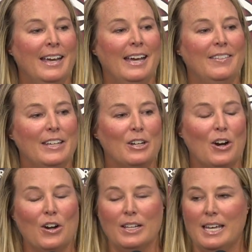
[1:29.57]
And then
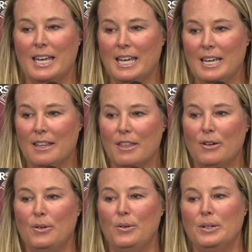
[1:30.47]
Carly Heath,
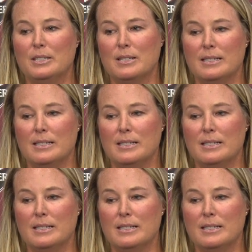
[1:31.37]
who is